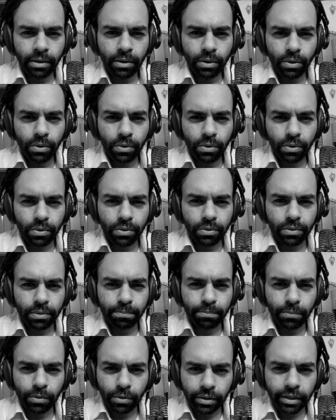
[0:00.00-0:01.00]
or
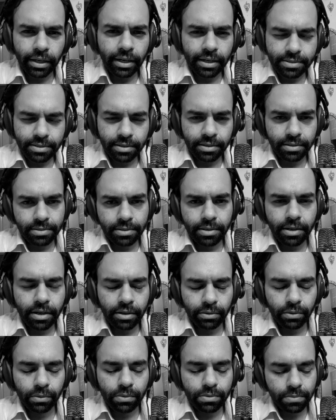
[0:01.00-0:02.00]
podcasting
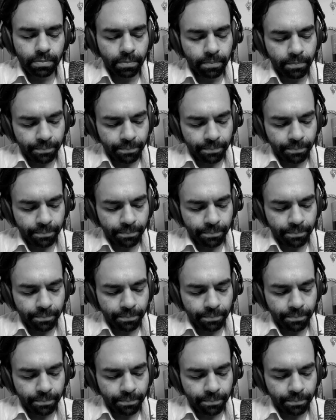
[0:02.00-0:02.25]
scenarios.